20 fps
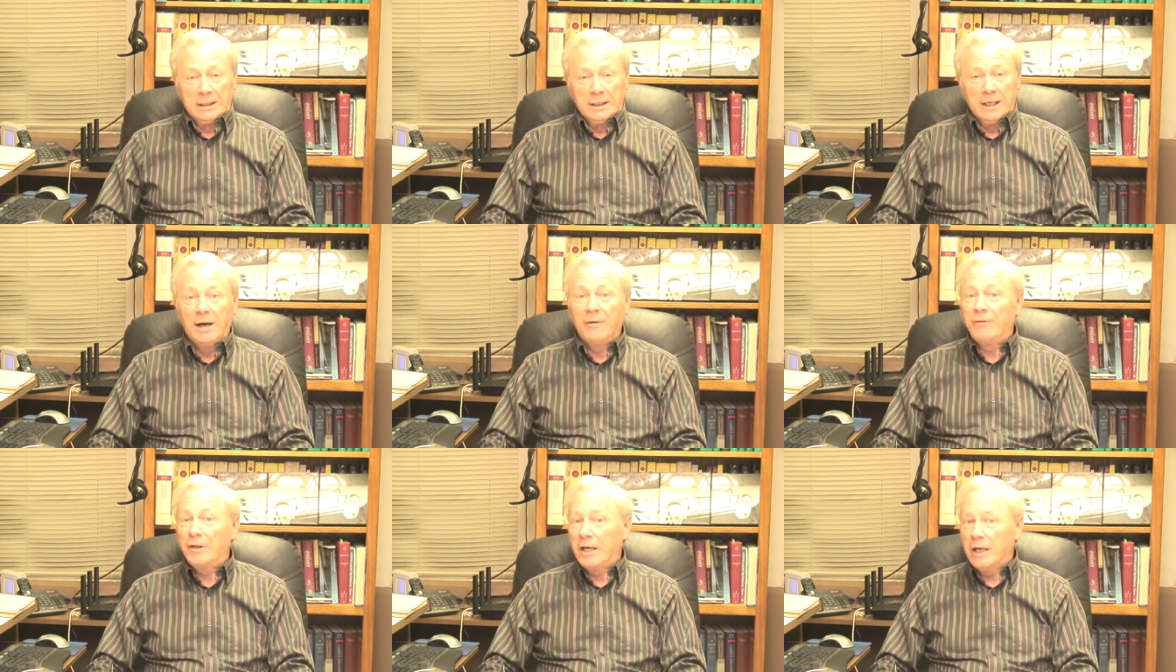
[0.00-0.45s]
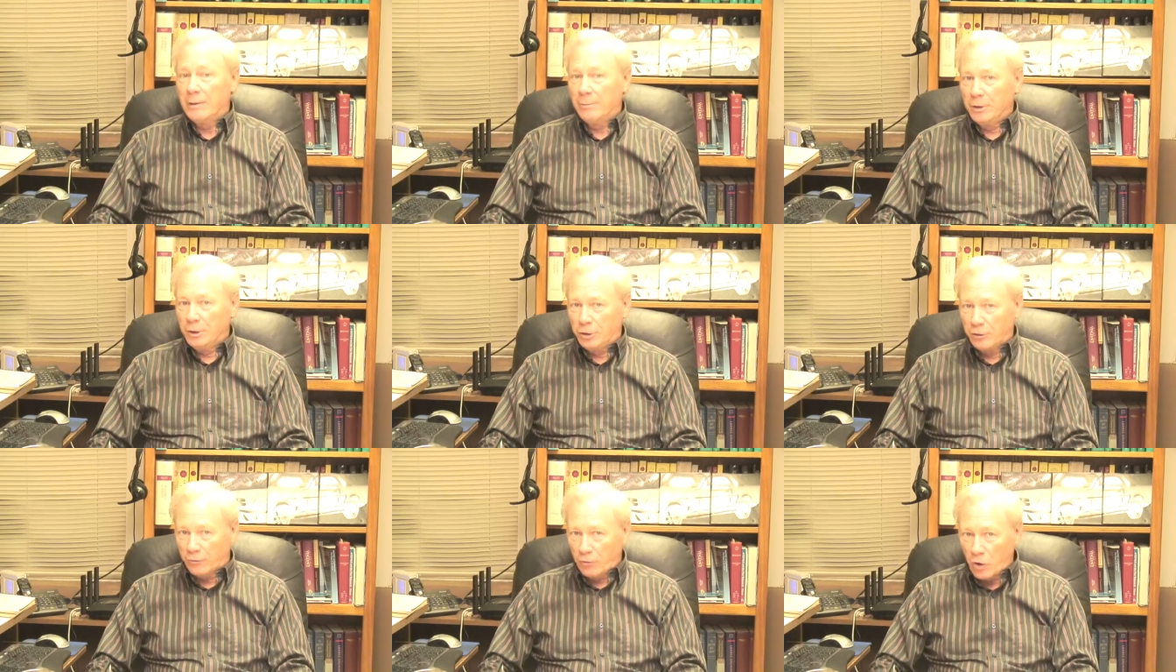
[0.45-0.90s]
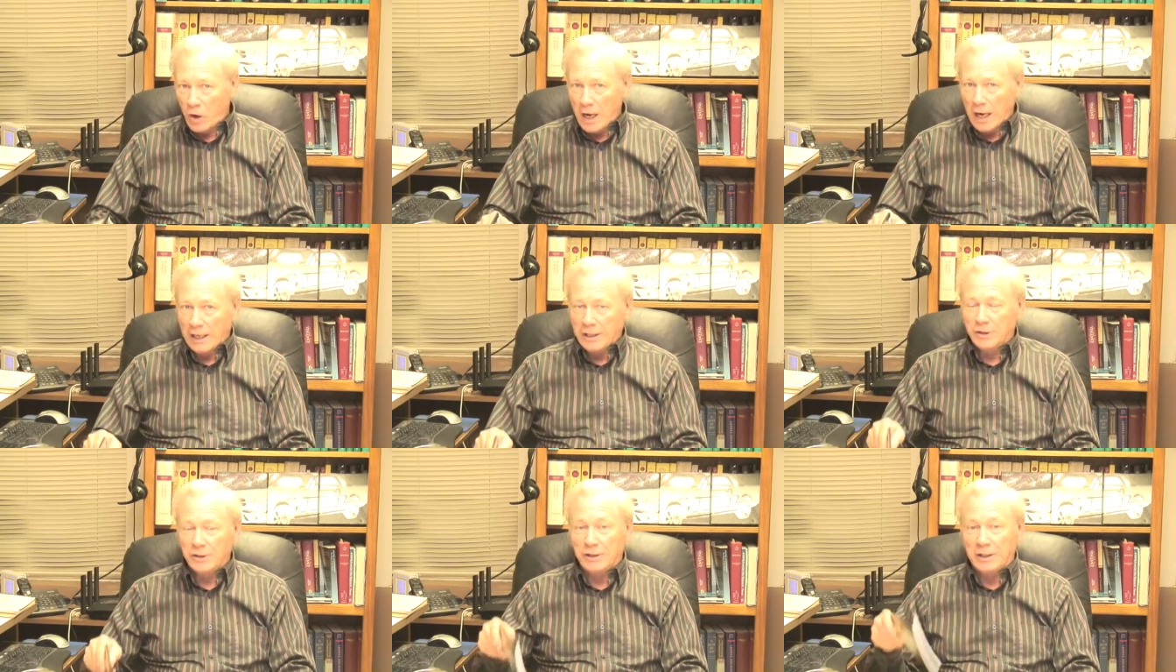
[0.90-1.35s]
of the image of
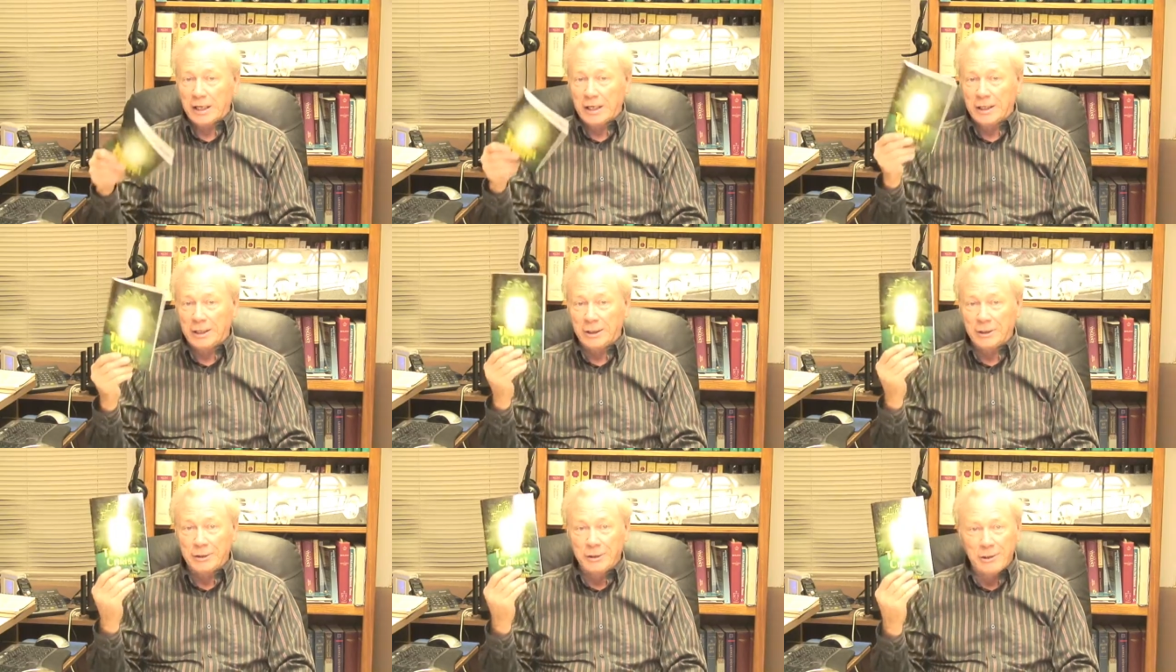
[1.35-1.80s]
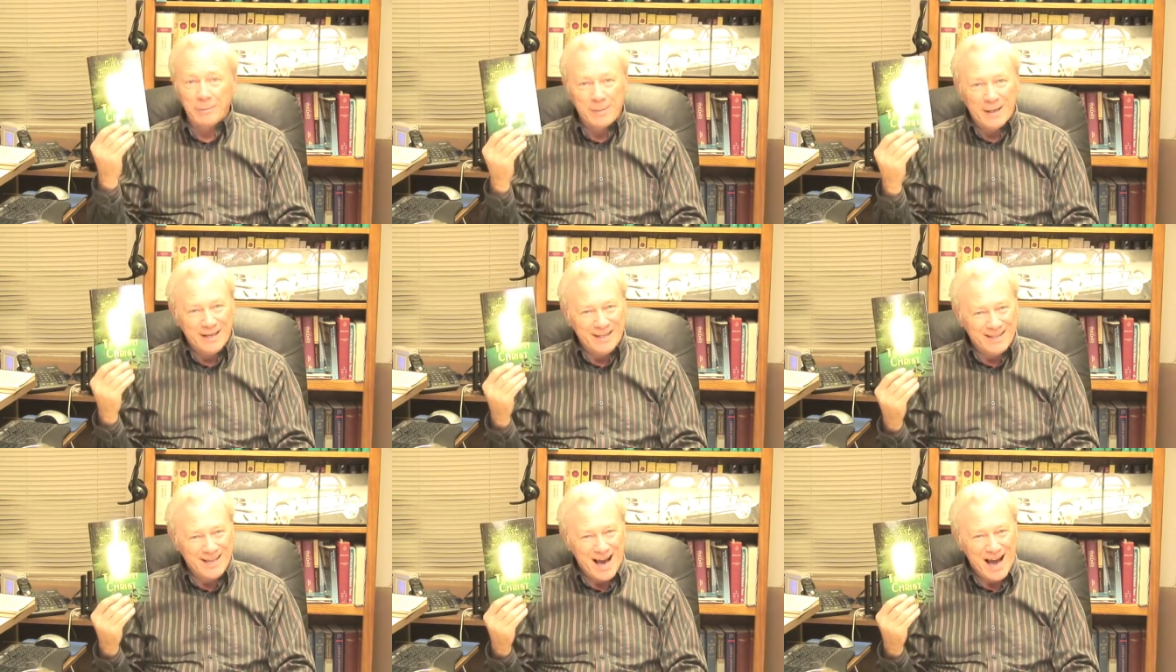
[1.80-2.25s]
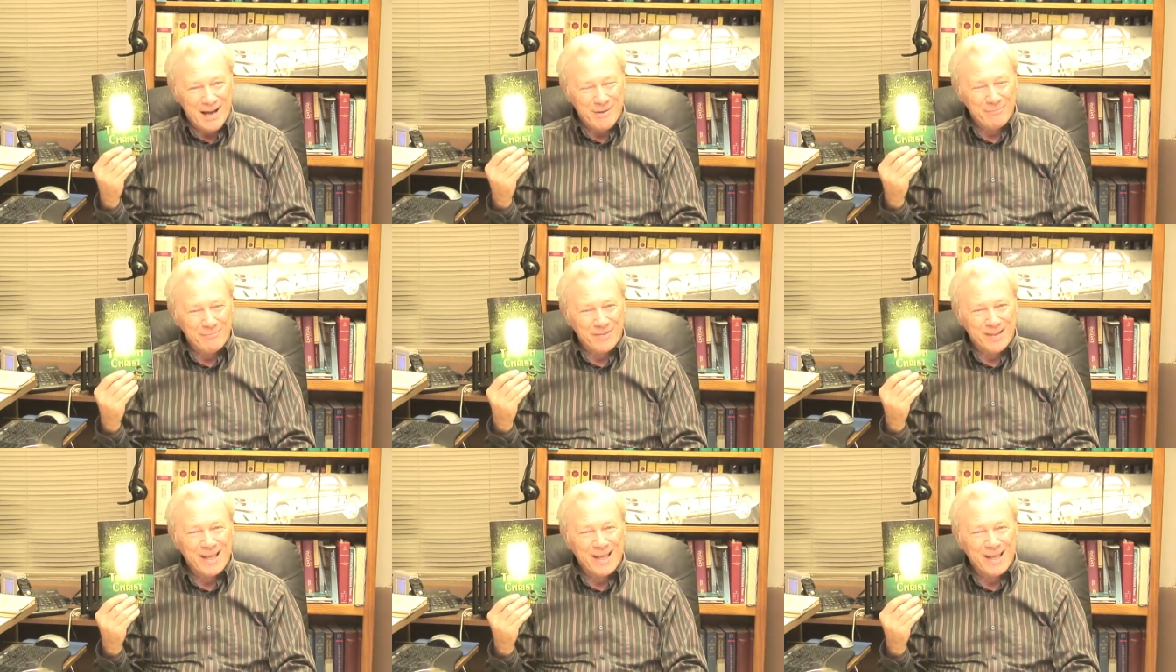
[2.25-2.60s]
Christ. In the meantime,